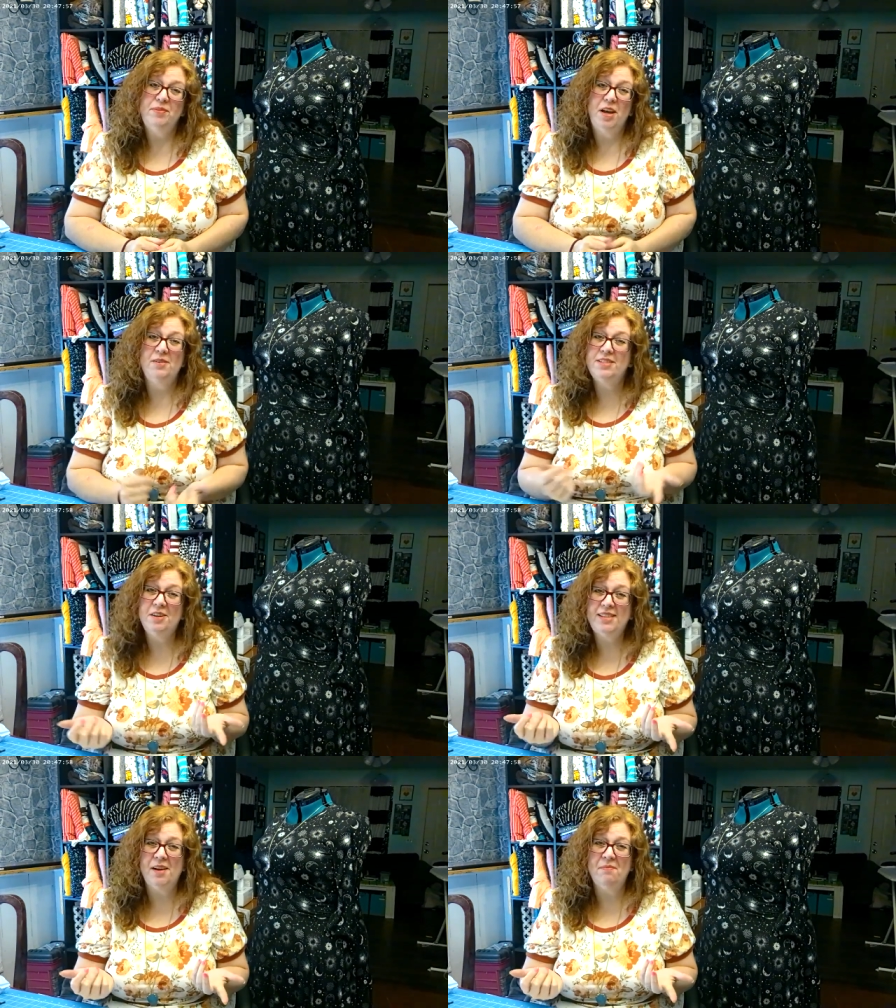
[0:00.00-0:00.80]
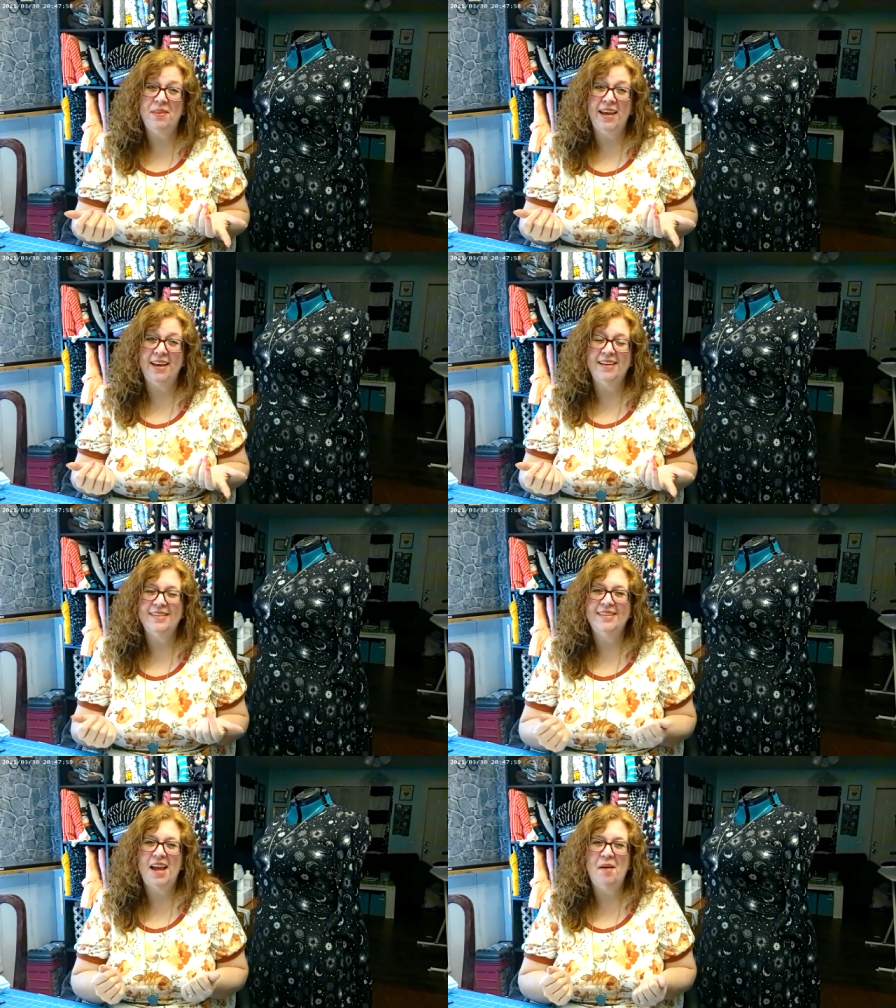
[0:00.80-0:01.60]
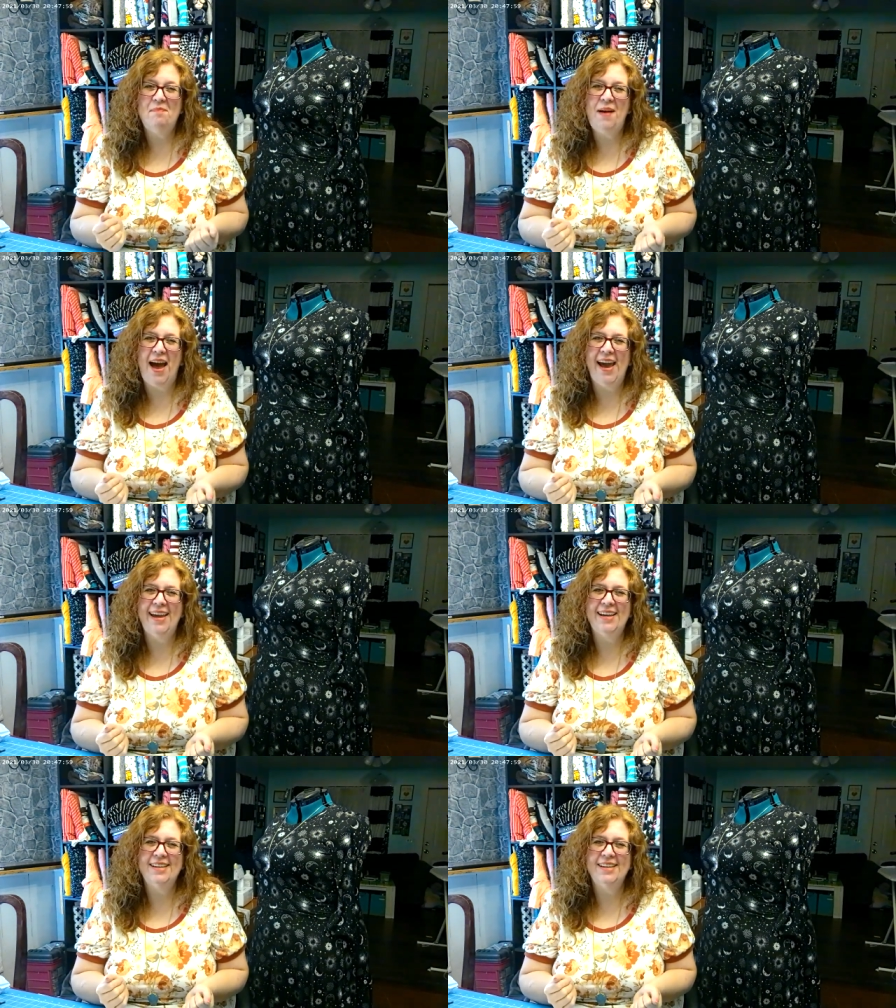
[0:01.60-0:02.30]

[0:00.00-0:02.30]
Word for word: go sew something. Bye.